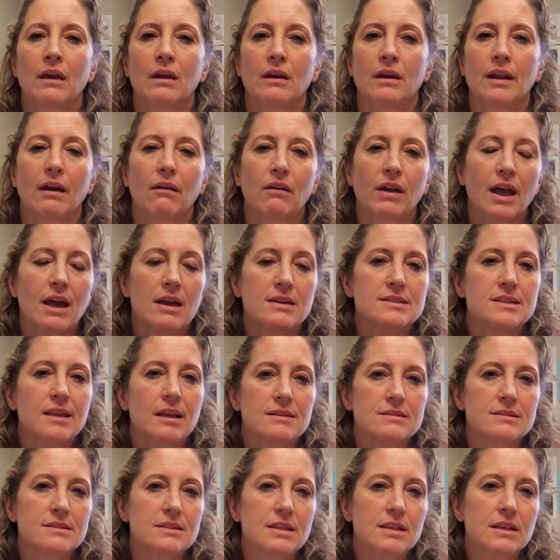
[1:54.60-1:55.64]
Now guys,
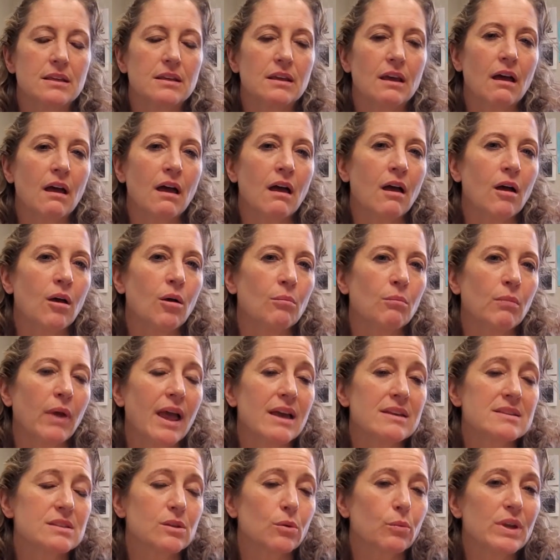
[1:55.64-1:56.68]
as the um,
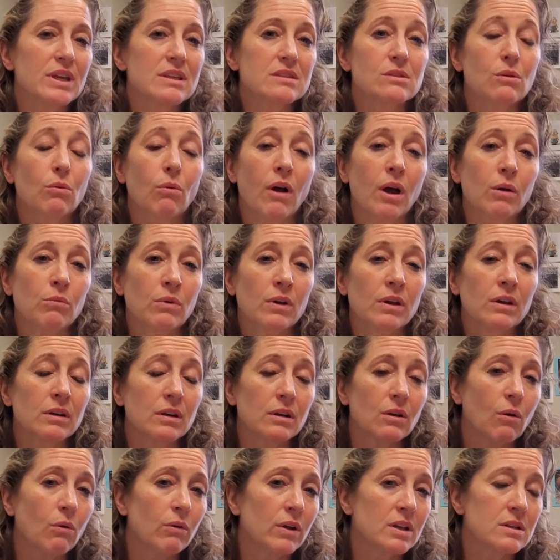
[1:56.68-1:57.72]
as the weeks go on, we're going to
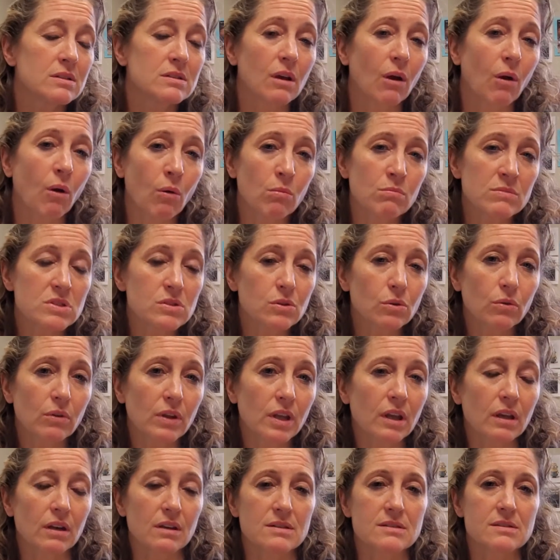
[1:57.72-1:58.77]
go into
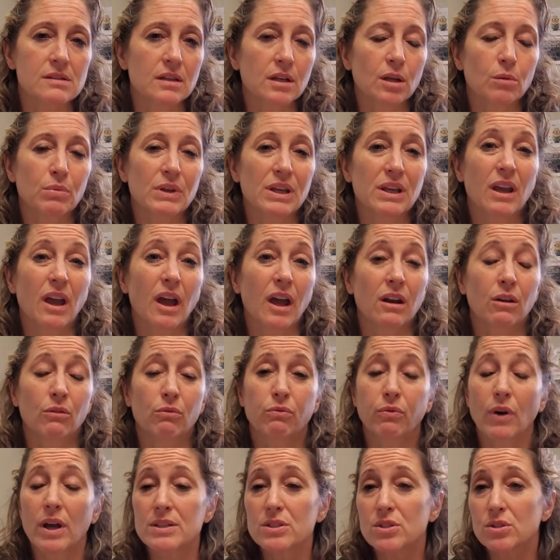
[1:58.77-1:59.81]
homeschooling and it's going to be kind of
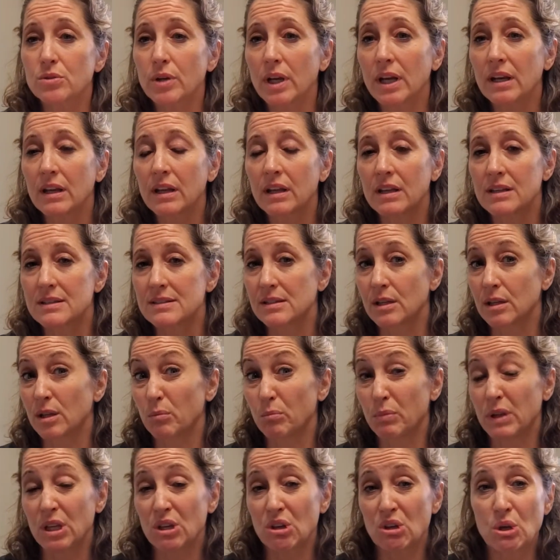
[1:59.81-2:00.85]
frustrating. It's going to
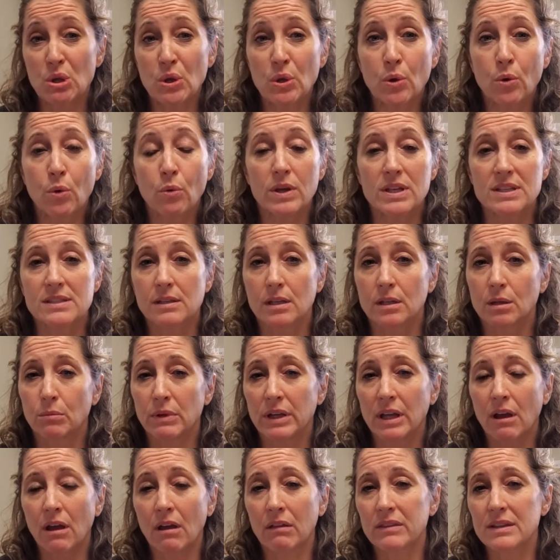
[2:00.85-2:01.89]
be new. It's going to
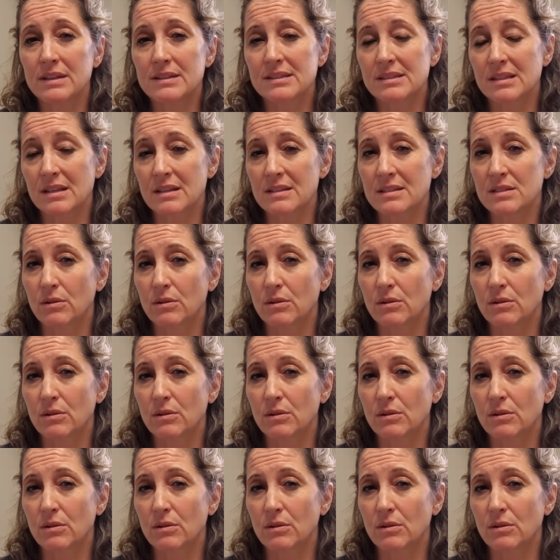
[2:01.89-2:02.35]
be all these things.